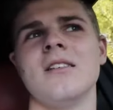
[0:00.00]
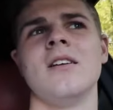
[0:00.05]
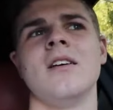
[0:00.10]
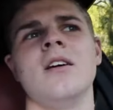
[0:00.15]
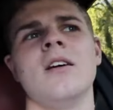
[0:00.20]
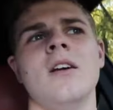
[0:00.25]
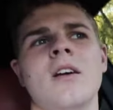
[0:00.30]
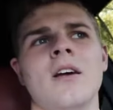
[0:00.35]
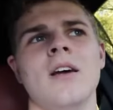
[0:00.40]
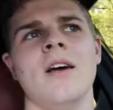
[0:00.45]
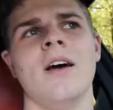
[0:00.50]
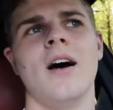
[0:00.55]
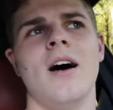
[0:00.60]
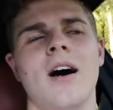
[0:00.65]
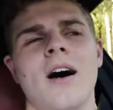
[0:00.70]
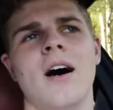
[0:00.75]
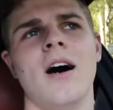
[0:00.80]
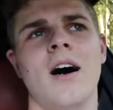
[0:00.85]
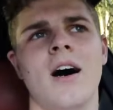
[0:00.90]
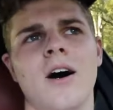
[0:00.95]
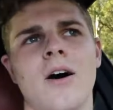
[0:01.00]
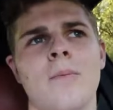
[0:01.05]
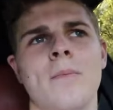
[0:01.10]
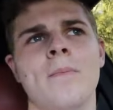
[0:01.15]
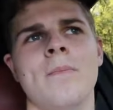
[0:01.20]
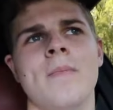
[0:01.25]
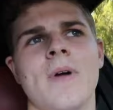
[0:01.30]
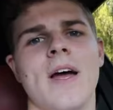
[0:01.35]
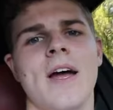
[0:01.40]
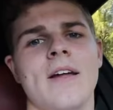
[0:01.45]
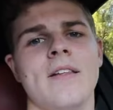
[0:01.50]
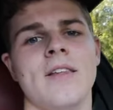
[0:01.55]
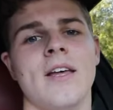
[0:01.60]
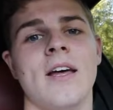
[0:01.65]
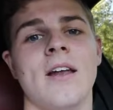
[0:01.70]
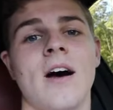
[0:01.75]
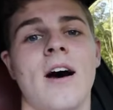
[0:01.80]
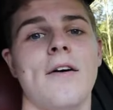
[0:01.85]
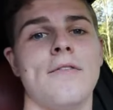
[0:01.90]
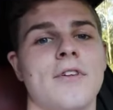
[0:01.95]
And
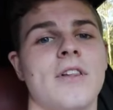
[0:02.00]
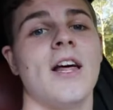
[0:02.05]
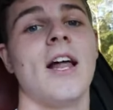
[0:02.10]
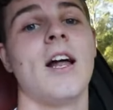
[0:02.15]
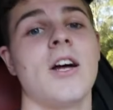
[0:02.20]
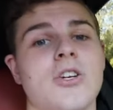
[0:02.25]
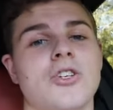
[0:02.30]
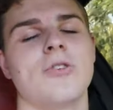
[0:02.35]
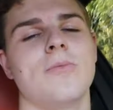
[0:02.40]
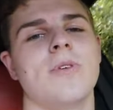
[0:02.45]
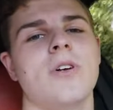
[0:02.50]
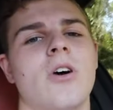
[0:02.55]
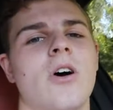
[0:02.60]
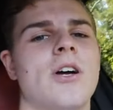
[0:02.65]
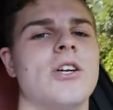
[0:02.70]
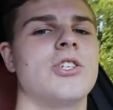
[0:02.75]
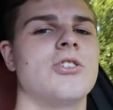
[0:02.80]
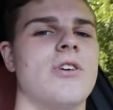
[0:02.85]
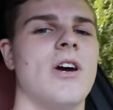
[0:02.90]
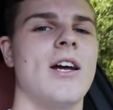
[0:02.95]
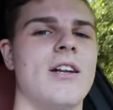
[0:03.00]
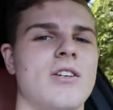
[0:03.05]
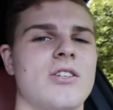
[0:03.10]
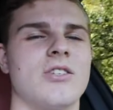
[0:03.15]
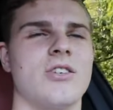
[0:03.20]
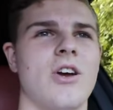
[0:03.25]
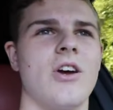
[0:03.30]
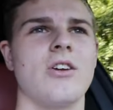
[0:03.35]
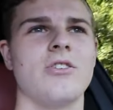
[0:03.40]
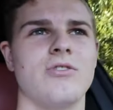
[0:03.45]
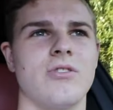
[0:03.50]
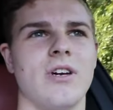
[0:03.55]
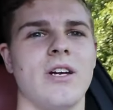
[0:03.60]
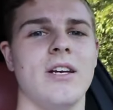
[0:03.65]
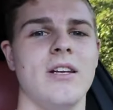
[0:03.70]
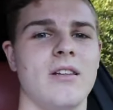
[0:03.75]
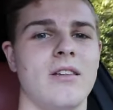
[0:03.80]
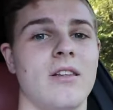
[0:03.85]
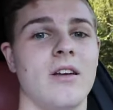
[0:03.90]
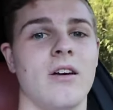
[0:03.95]
then after that I should be going straight into
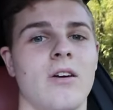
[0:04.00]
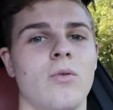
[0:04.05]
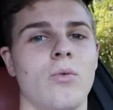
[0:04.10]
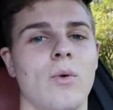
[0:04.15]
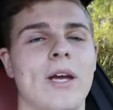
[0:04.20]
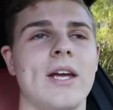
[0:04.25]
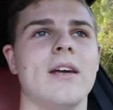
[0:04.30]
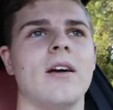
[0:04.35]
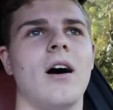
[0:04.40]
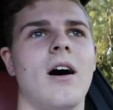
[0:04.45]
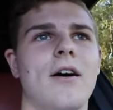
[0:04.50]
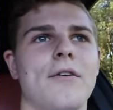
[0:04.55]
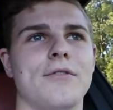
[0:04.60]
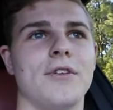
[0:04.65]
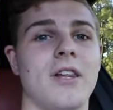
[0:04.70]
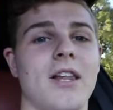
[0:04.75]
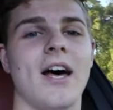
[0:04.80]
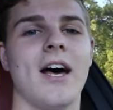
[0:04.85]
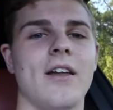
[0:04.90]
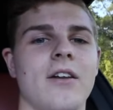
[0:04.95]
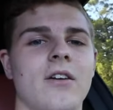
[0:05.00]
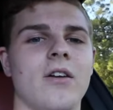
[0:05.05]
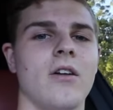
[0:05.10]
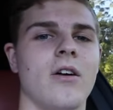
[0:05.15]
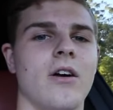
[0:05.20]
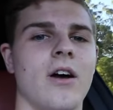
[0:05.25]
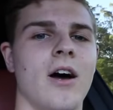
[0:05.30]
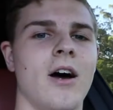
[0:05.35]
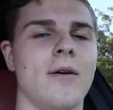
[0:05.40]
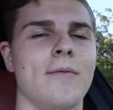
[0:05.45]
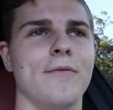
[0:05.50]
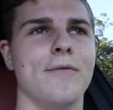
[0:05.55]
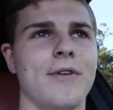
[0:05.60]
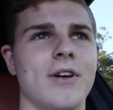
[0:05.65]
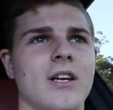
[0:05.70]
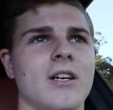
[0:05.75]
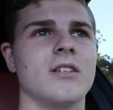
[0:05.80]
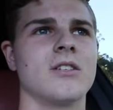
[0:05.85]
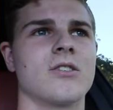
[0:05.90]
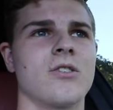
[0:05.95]
surgery the week after that,
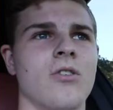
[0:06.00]
fingers